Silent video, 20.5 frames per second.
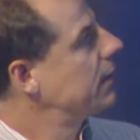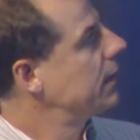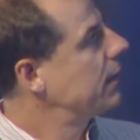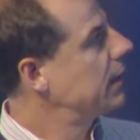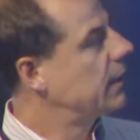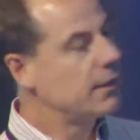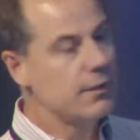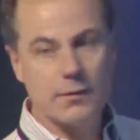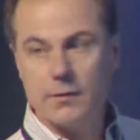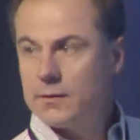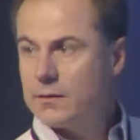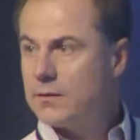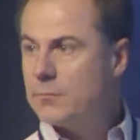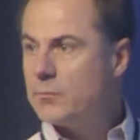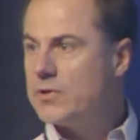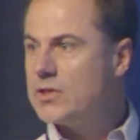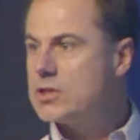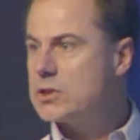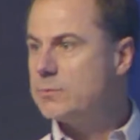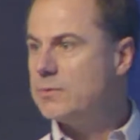the
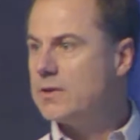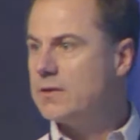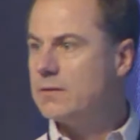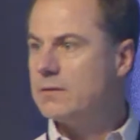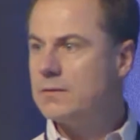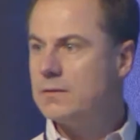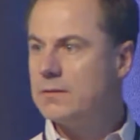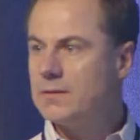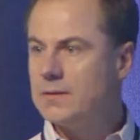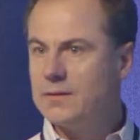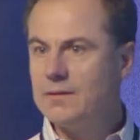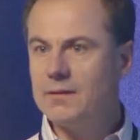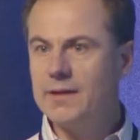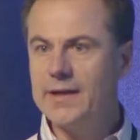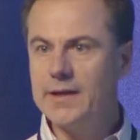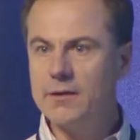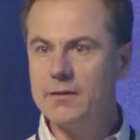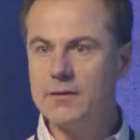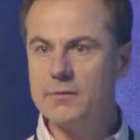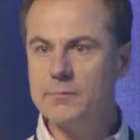bitumen
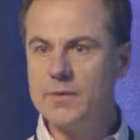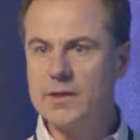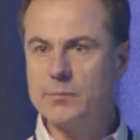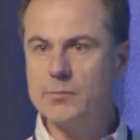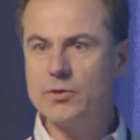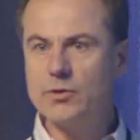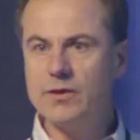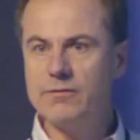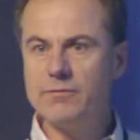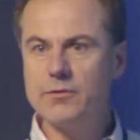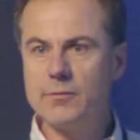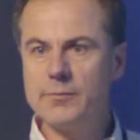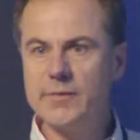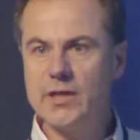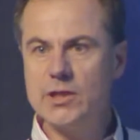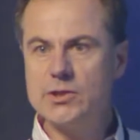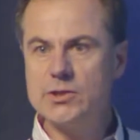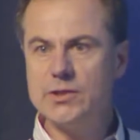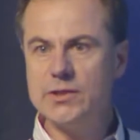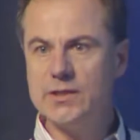layer, the McMurray
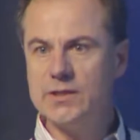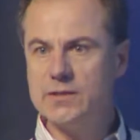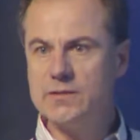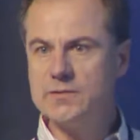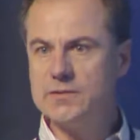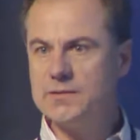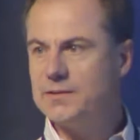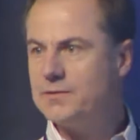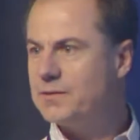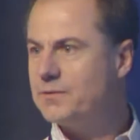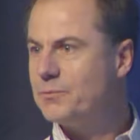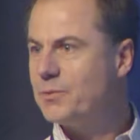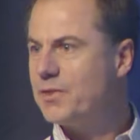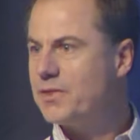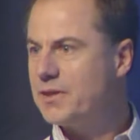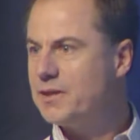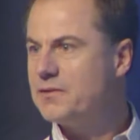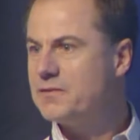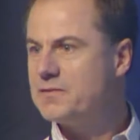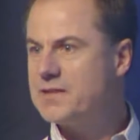Formation, is
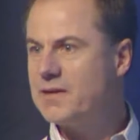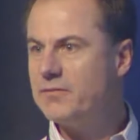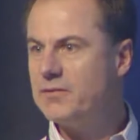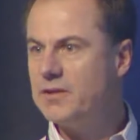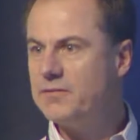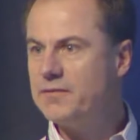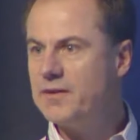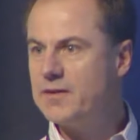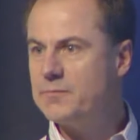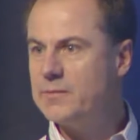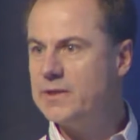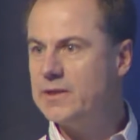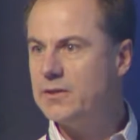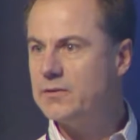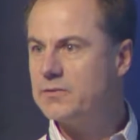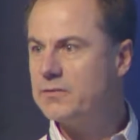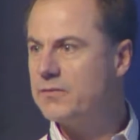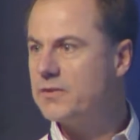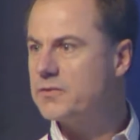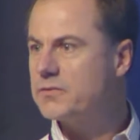within 75
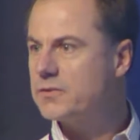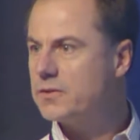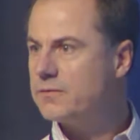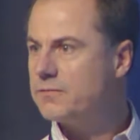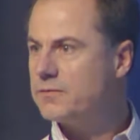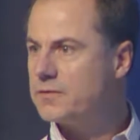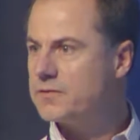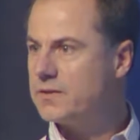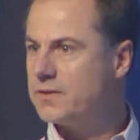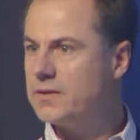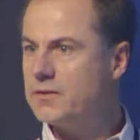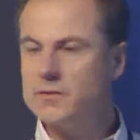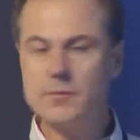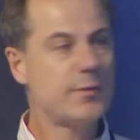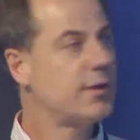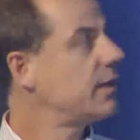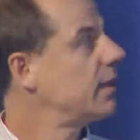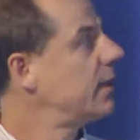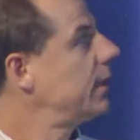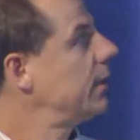meters of the surface. And there's
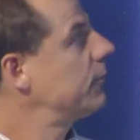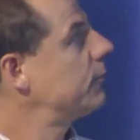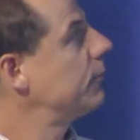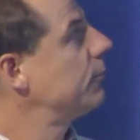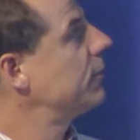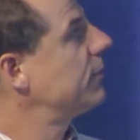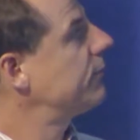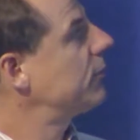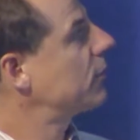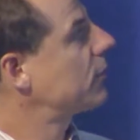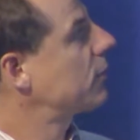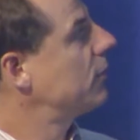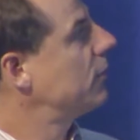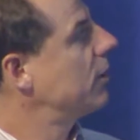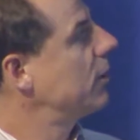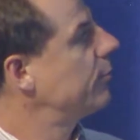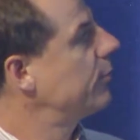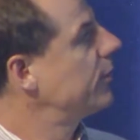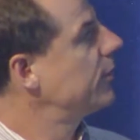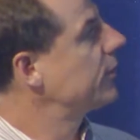about 100 river
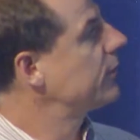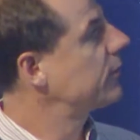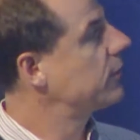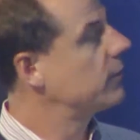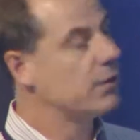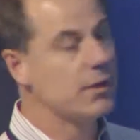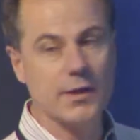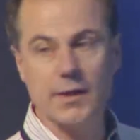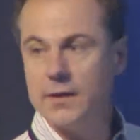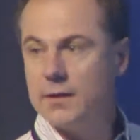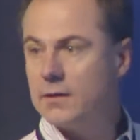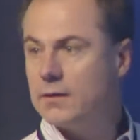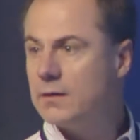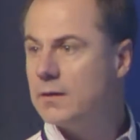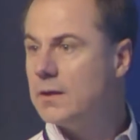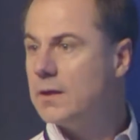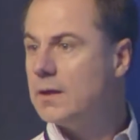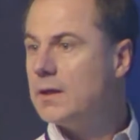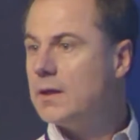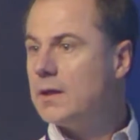kilometers along here
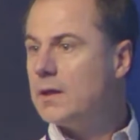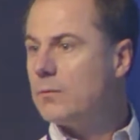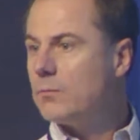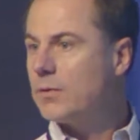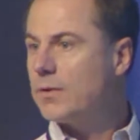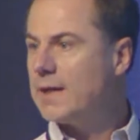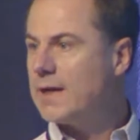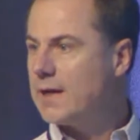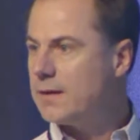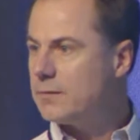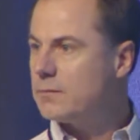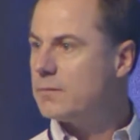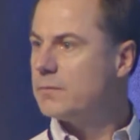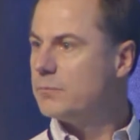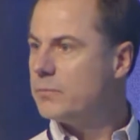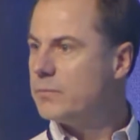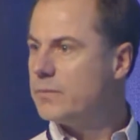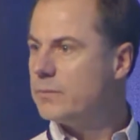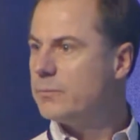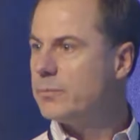where
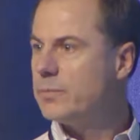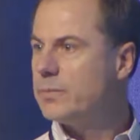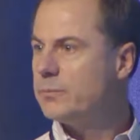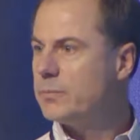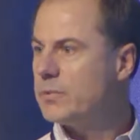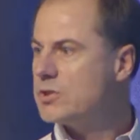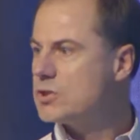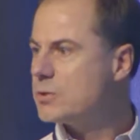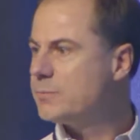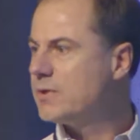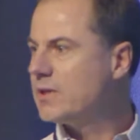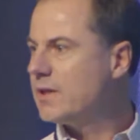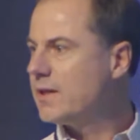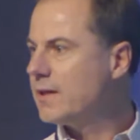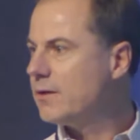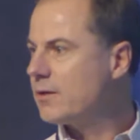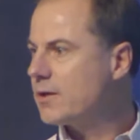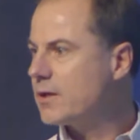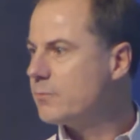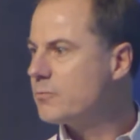that bitumen
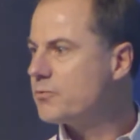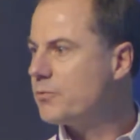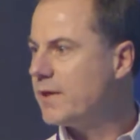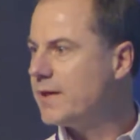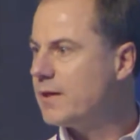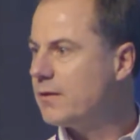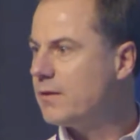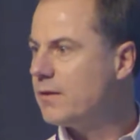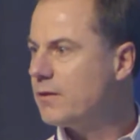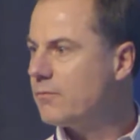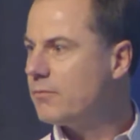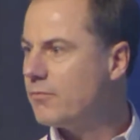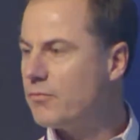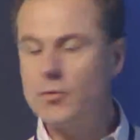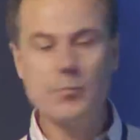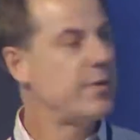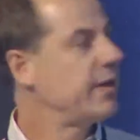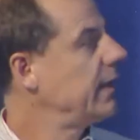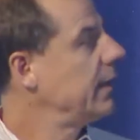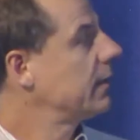layer comes right out in the
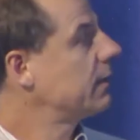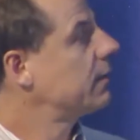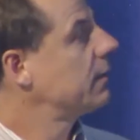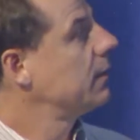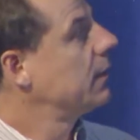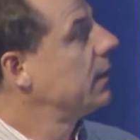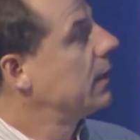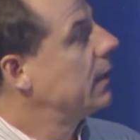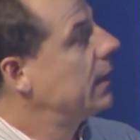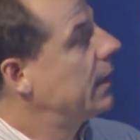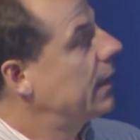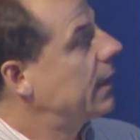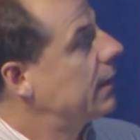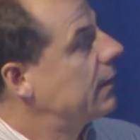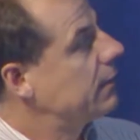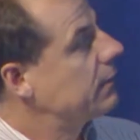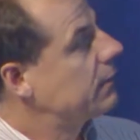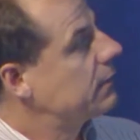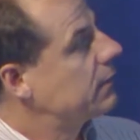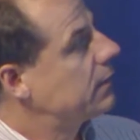river bank
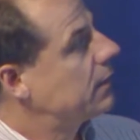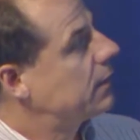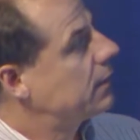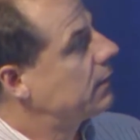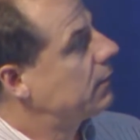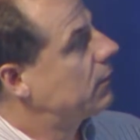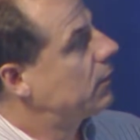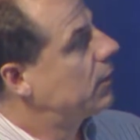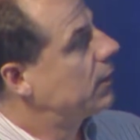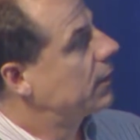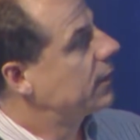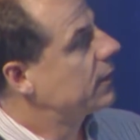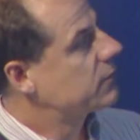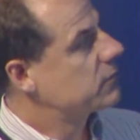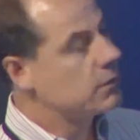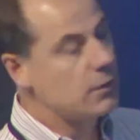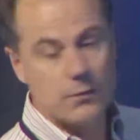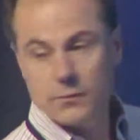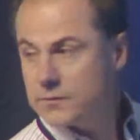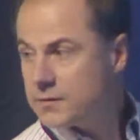and long has
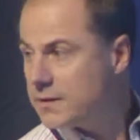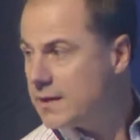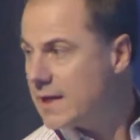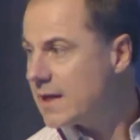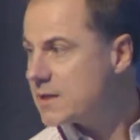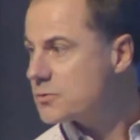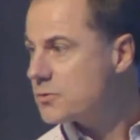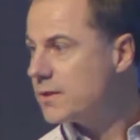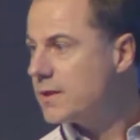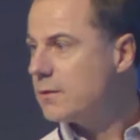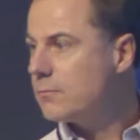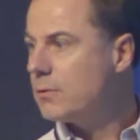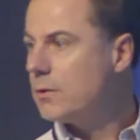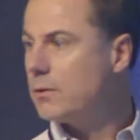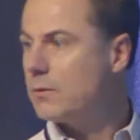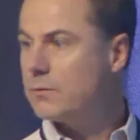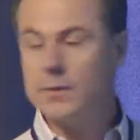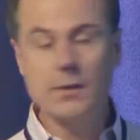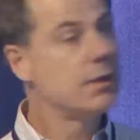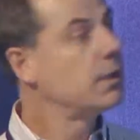known to naturally
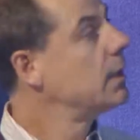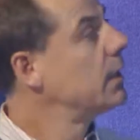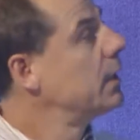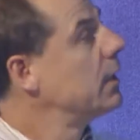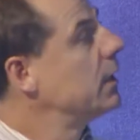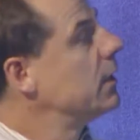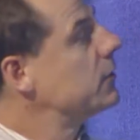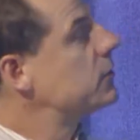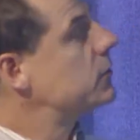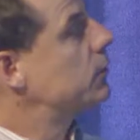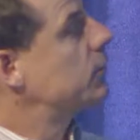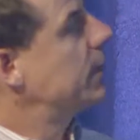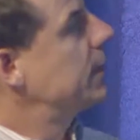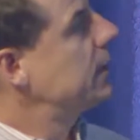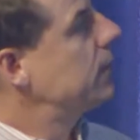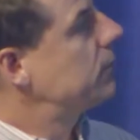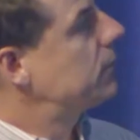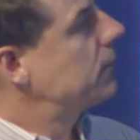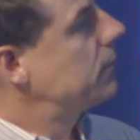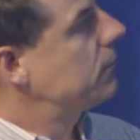erode. So when
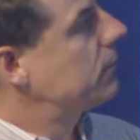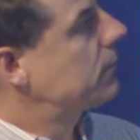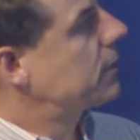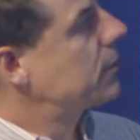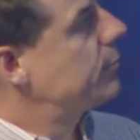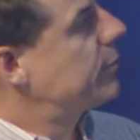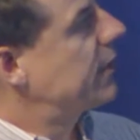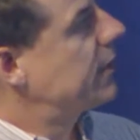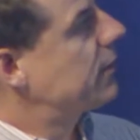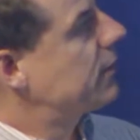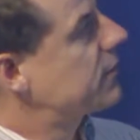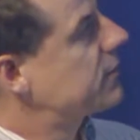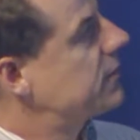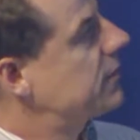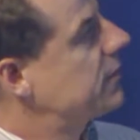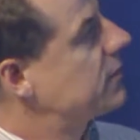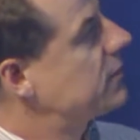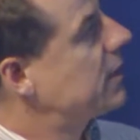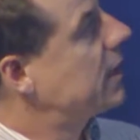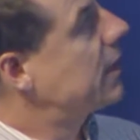you do comparisons